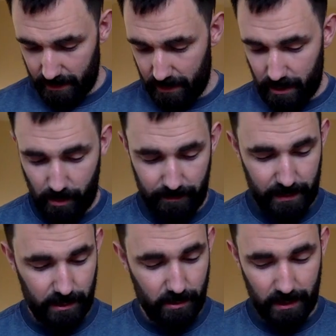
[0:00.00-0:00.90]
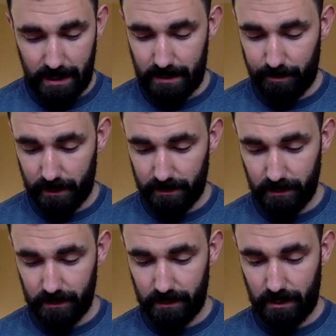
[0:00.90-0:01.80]
went for the ukulele
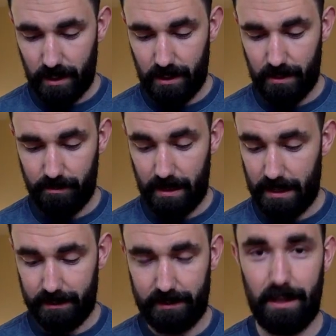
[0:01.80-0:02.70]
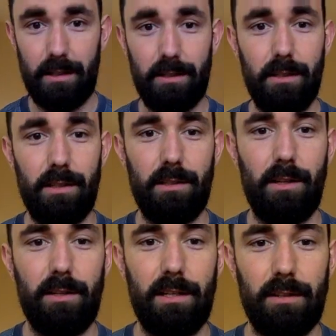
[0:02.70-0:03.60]
bundle, and yeah,
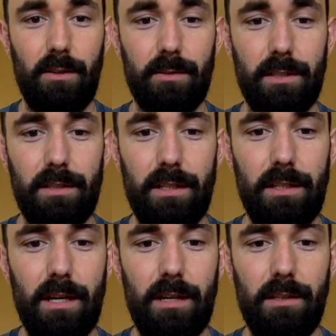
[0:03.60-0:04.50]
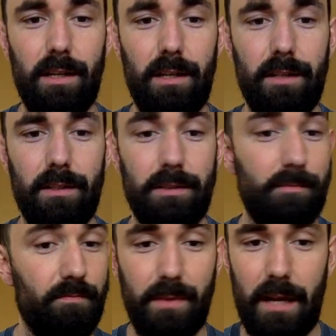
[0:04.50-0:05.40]
there's lots to see in there, and
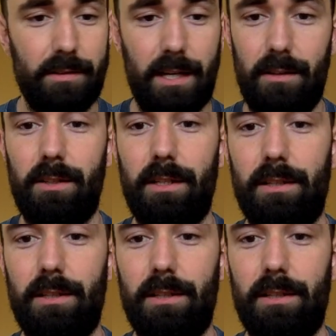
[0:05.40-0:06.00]
yeah, take a look.